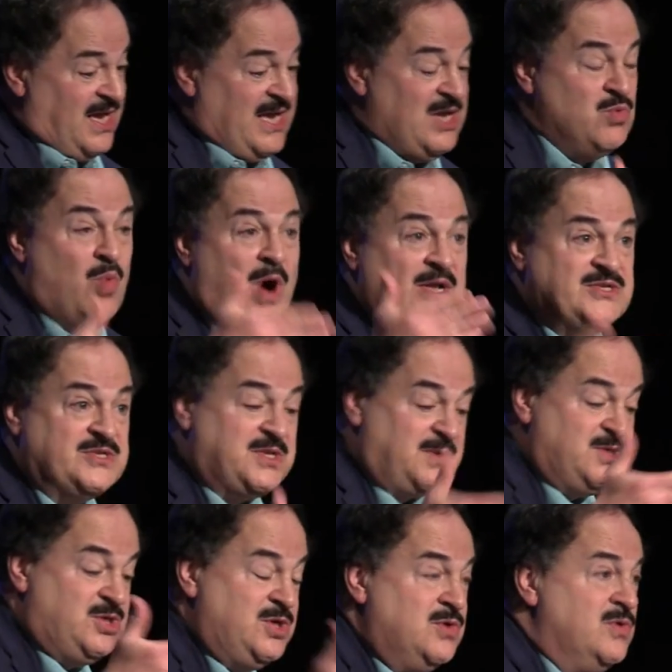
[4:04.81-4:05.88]
He wants to
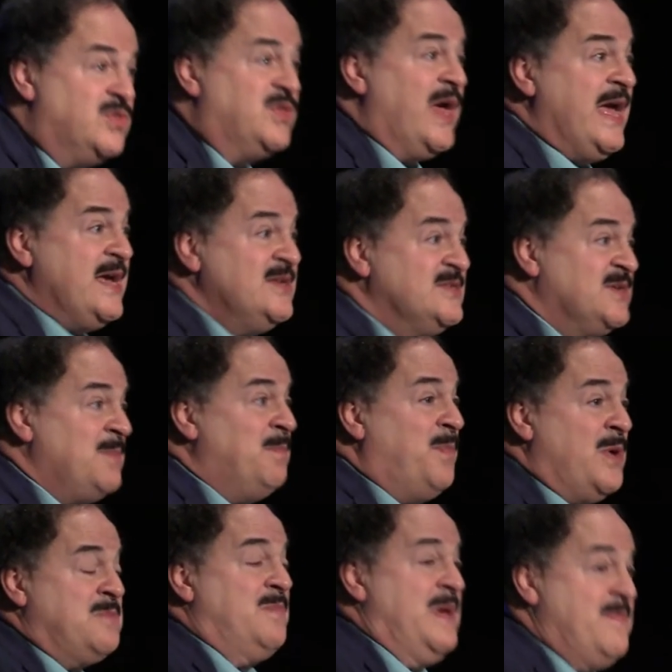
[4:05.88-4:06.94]
do things and
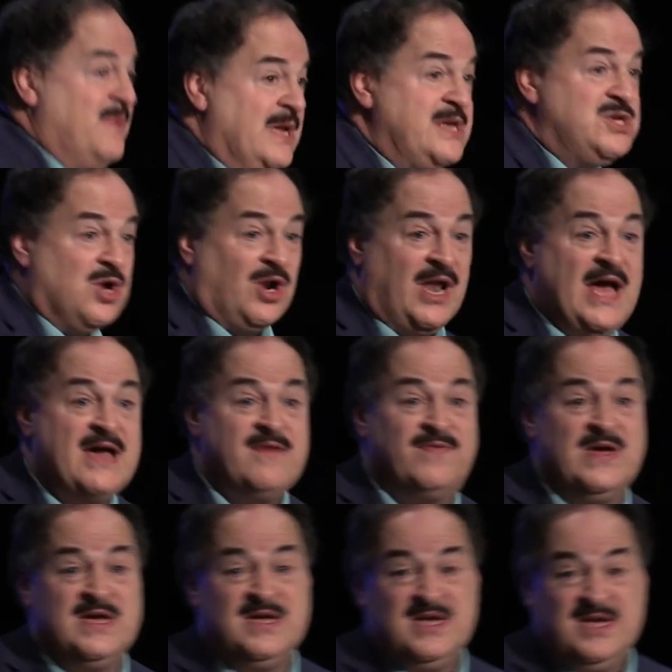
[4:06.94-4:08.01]
put people in your life
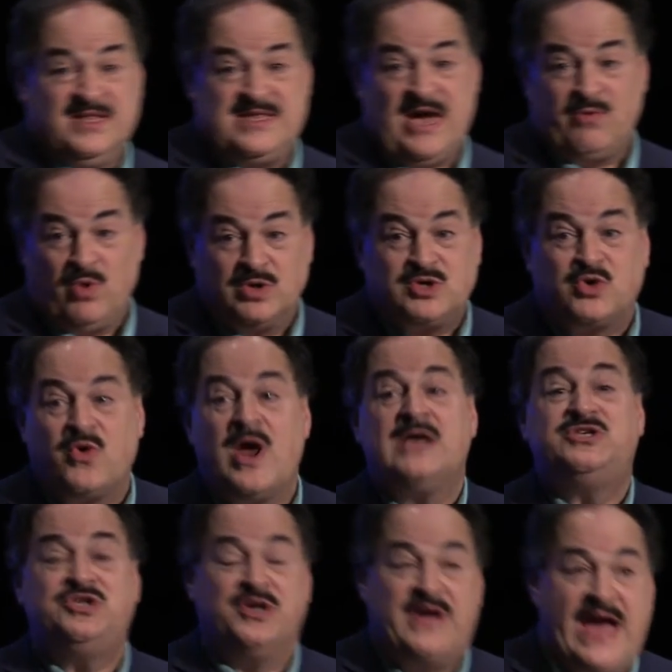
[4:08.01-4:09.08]
that will
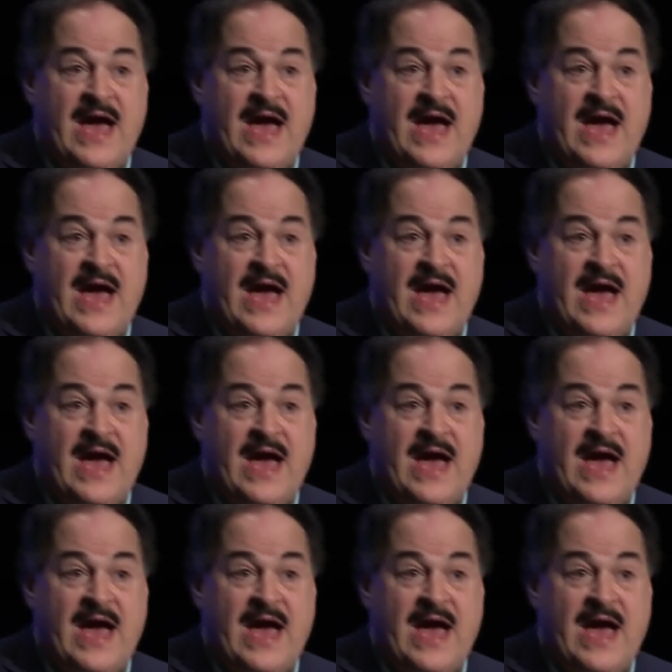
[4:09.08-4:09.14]
crush your